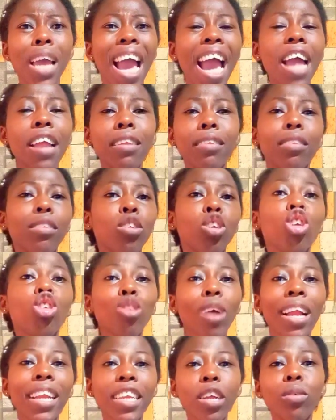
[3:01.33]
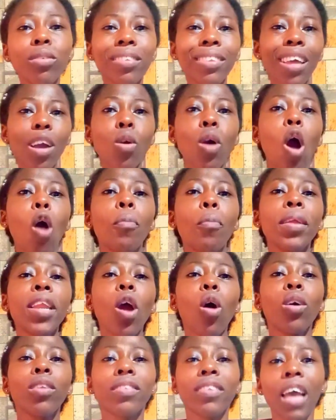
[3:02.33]
and usually they will say, oh, I'll be
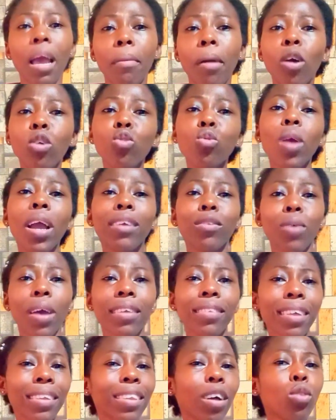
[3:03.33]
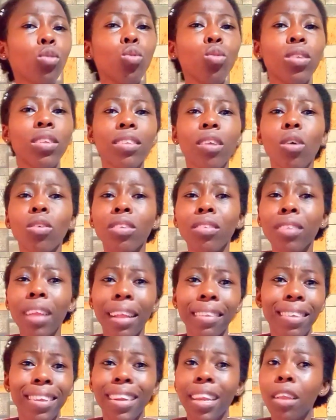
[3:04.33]
there on time, I'll do XYZ, I'll do this, I'll do
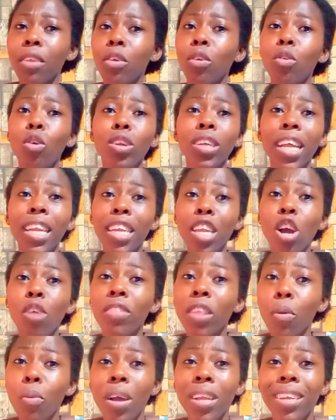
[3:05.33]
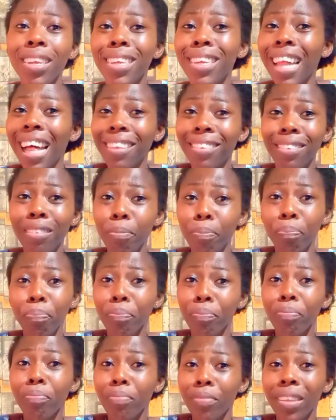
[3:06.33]
that. And then on the day of the wedding,
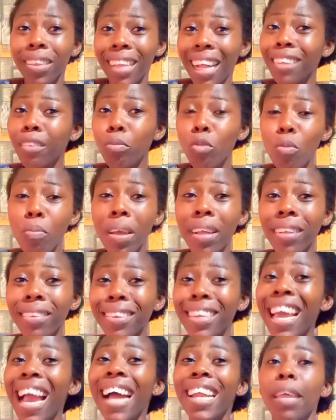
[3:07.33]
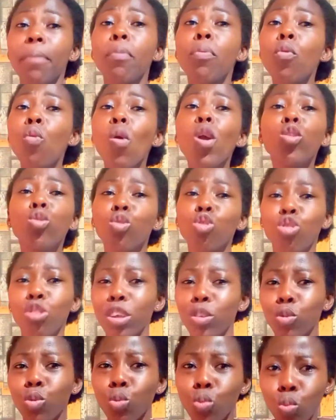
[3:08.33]
that moment, they are the people going to
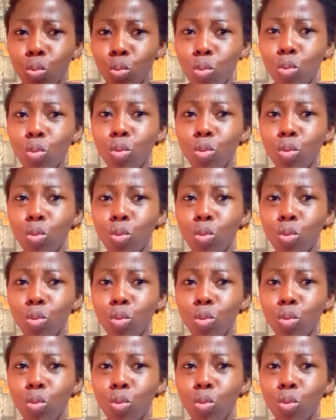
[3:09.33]
stress you.